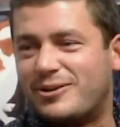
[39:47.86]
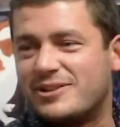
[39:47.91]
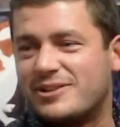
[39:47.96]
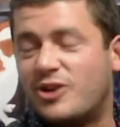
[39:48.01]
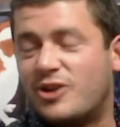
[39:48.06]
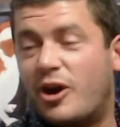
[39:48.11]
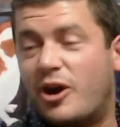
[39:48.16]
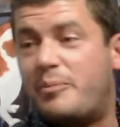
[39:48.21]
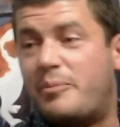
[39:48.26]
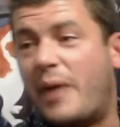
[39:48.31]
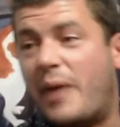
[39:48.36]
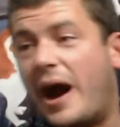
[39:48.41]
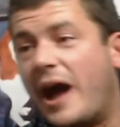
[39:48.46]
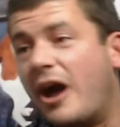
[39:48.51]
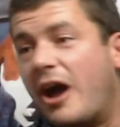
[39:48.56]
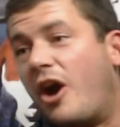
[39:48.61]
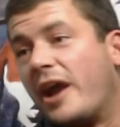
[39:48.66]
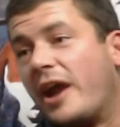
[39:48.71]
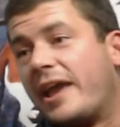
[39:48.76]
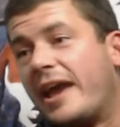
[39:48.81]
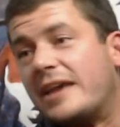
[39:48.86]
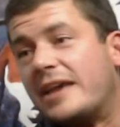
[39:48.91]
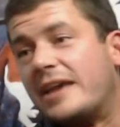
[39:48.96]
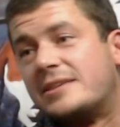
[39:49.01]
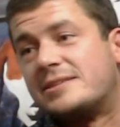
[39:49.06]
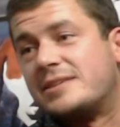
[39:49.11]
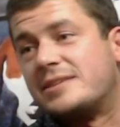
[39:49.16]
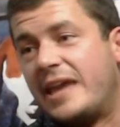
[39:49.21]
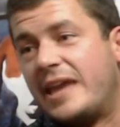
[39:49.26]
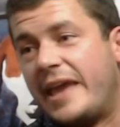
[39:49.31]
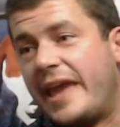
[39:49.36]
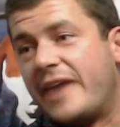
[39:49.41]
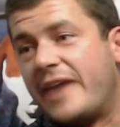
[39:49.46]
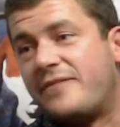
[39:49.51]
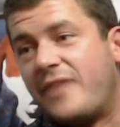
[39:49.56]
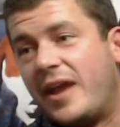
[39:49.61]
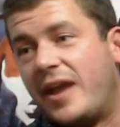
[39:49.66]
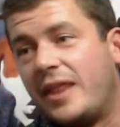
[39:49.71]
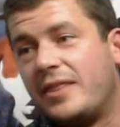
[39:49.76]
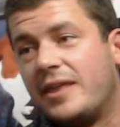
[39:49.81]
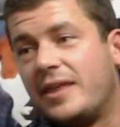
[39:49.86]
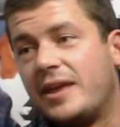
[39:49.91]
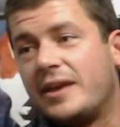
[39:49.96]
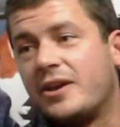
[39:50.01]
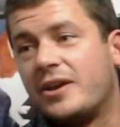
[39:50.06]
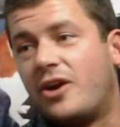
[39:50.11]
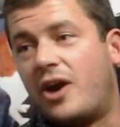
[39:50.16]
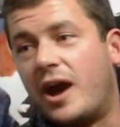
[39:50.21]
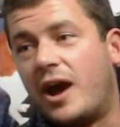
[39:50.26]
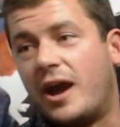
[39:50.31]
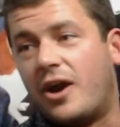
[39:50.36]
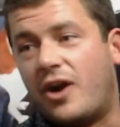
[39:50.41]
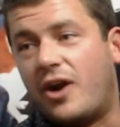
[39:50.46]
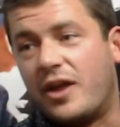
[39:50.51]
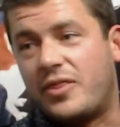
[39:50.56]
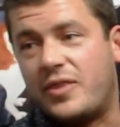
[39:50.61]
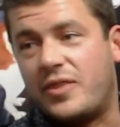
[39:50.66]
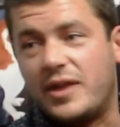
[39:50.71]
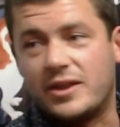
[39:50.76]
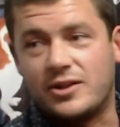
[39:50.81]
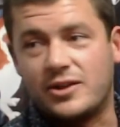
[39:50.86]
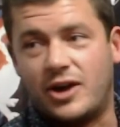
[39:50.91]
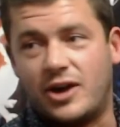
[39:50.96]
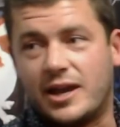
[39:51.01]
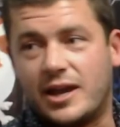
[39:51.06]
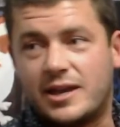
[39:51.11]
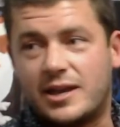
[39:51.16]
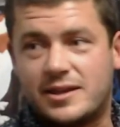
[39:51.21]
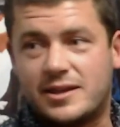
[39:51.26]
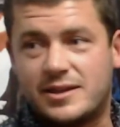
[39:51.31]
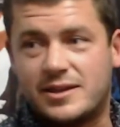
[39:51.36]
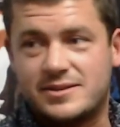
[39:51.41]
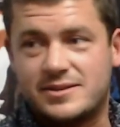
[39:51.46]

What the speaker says: upon a time, but I guess if anything, I think like